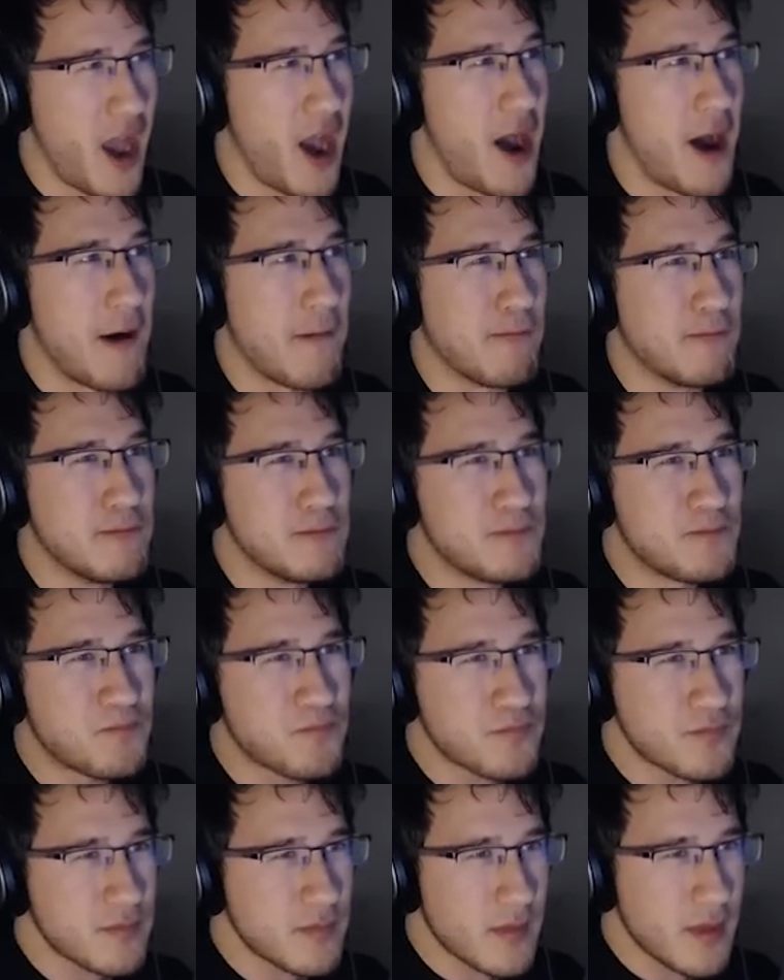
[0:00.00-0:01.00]
Um,
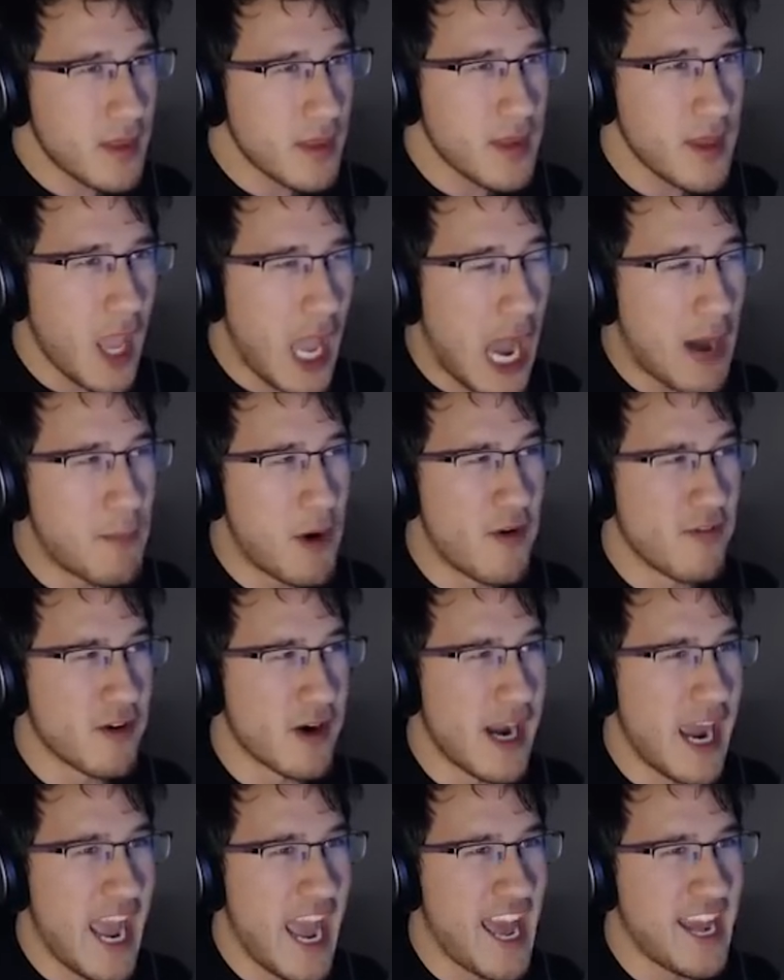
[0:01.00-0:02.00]
I'm over
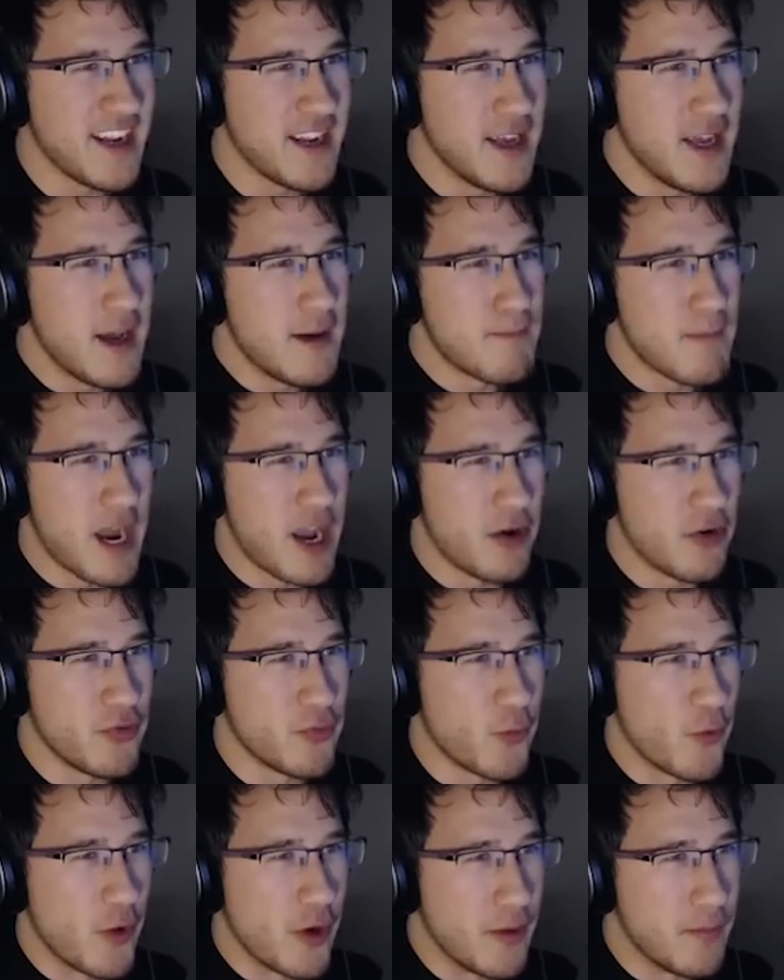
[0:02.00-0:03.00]
at my old
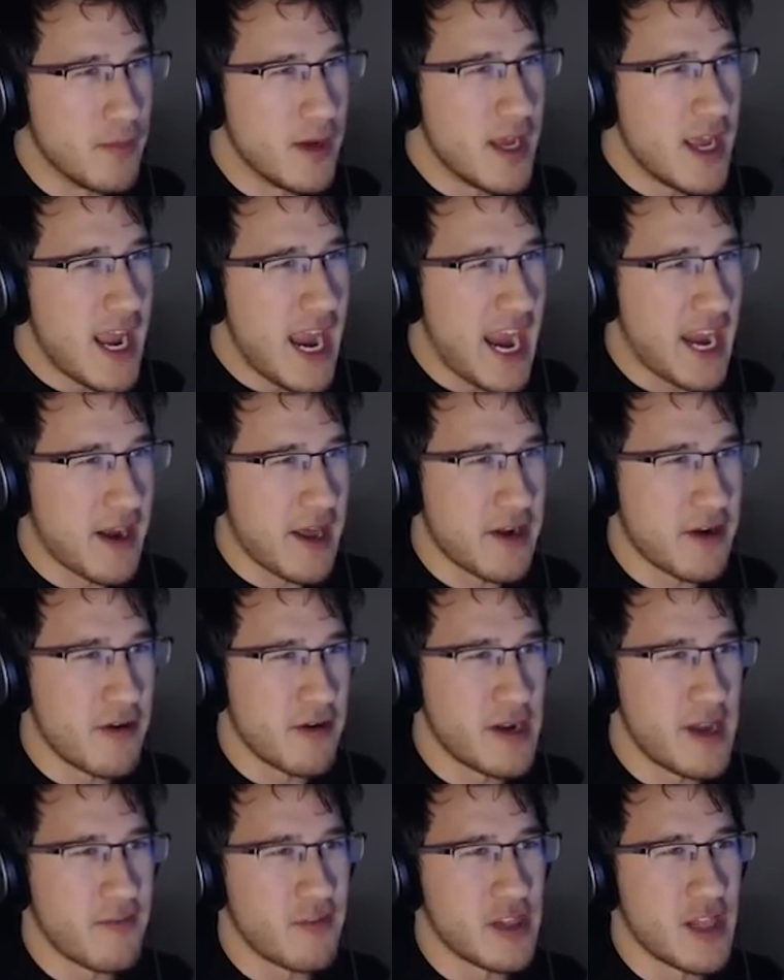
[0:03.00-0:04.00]
room, and I
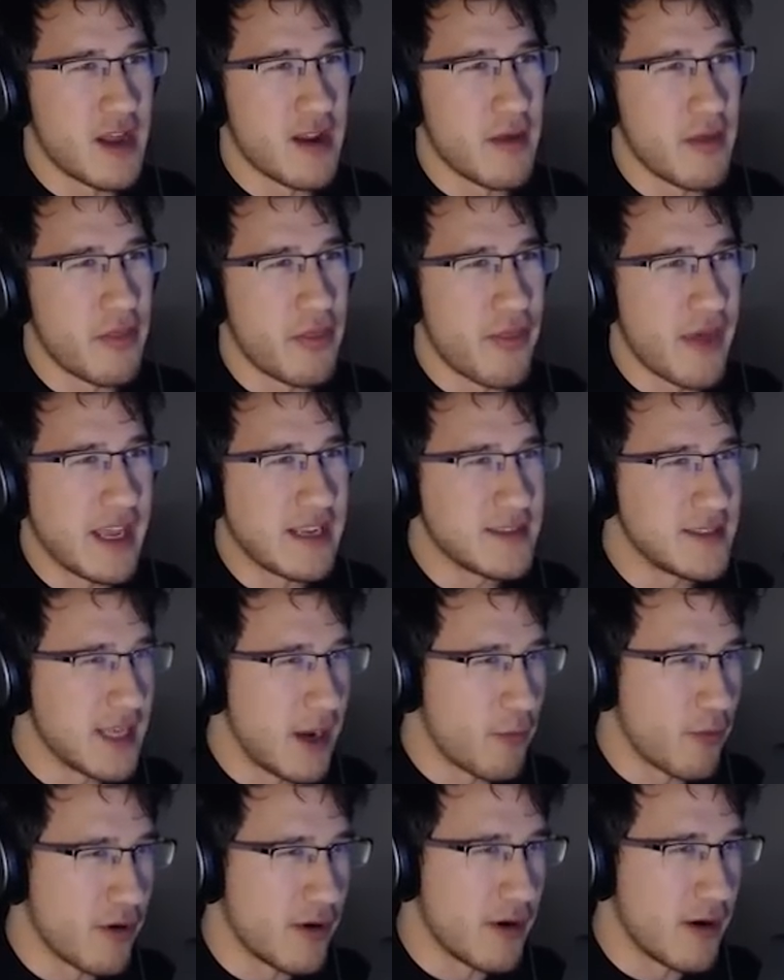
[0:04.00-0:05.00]
don't have a lot of things
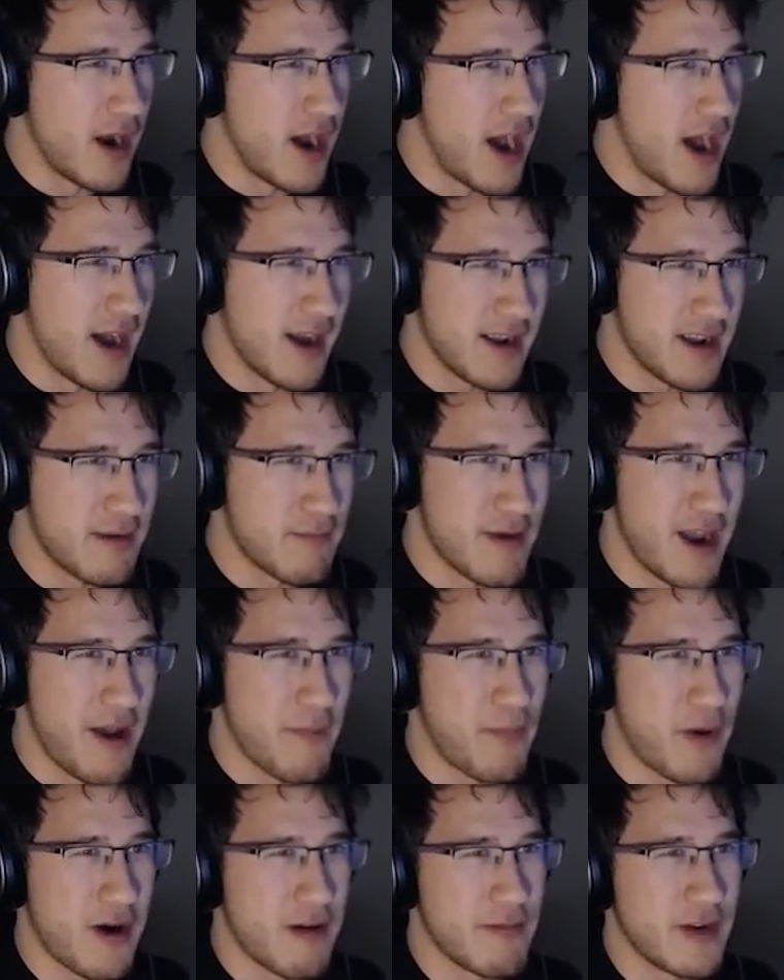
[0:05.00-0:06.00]
that were uh, in my
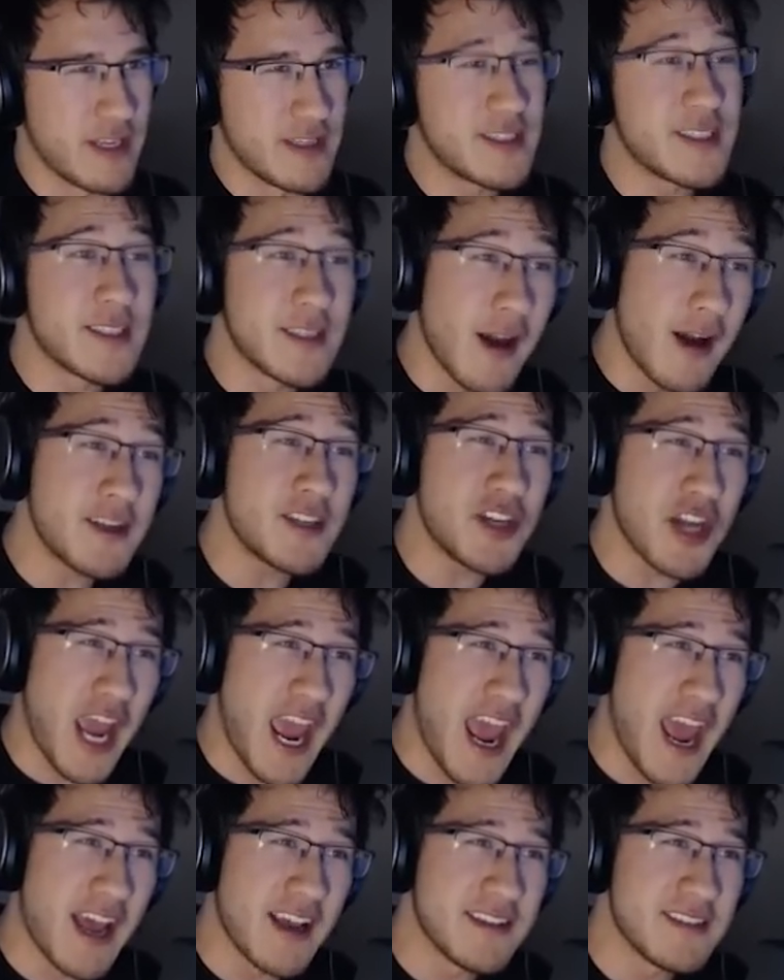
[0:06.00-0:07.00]
apartment, such
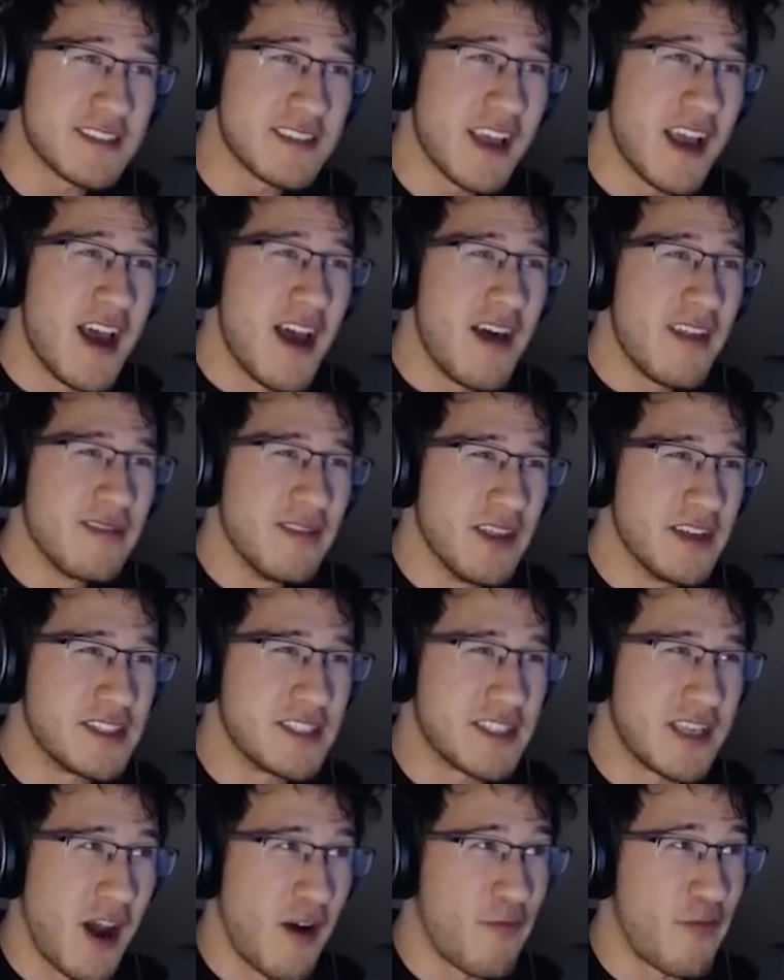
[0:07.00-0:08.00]
as the
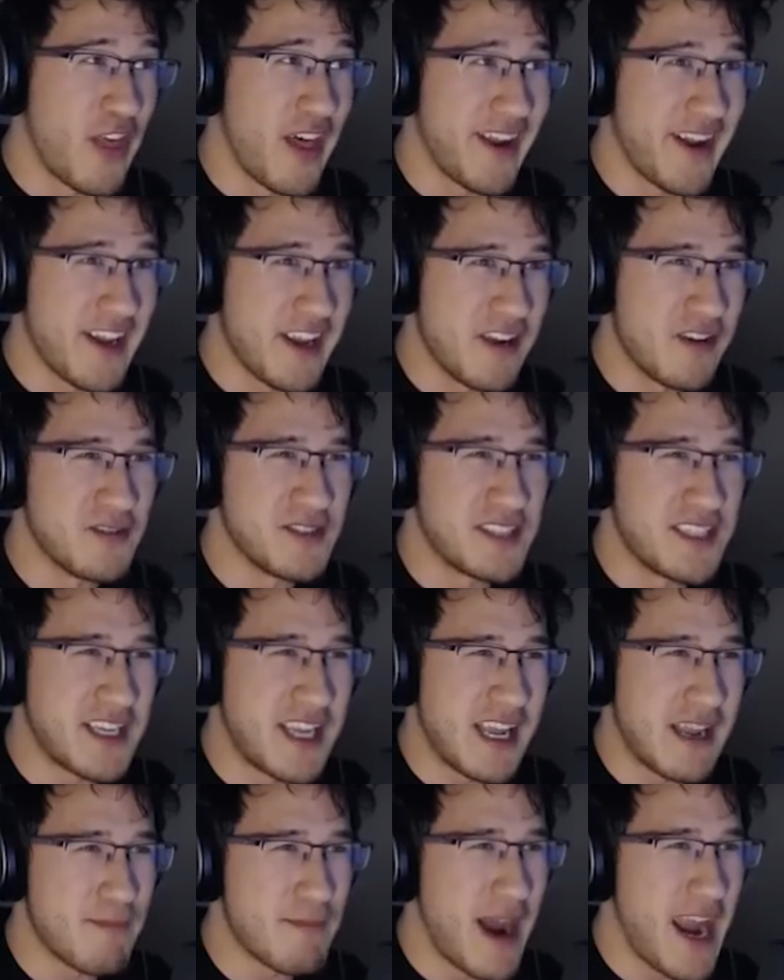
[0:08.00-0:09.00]
stuff that I use to
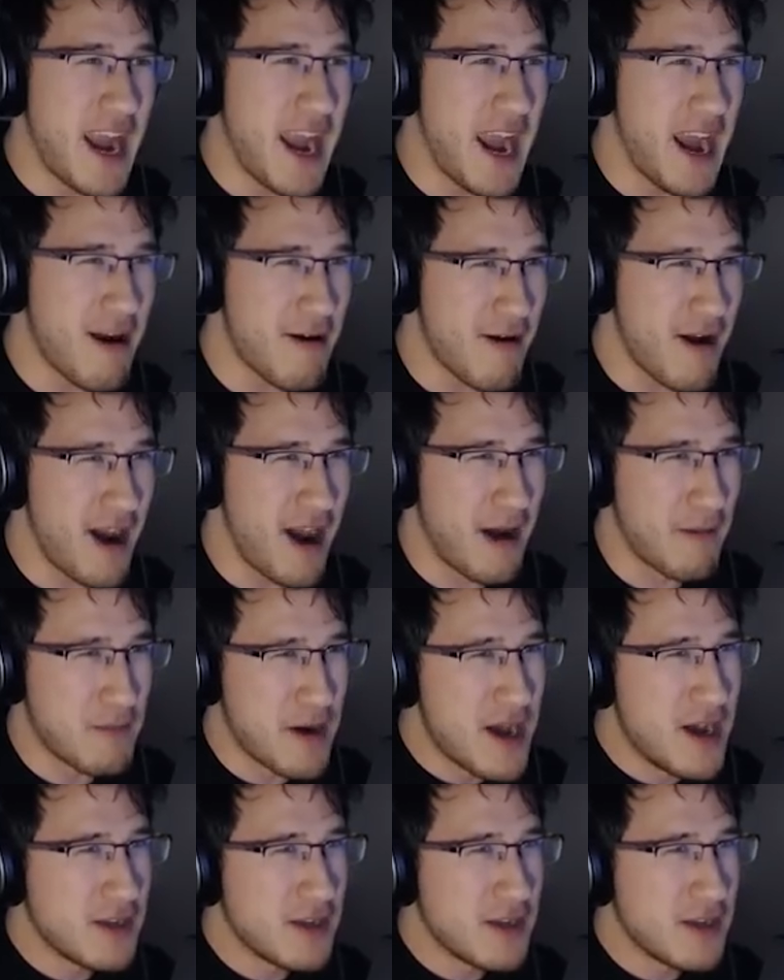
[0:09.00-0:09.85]
keep my hair up.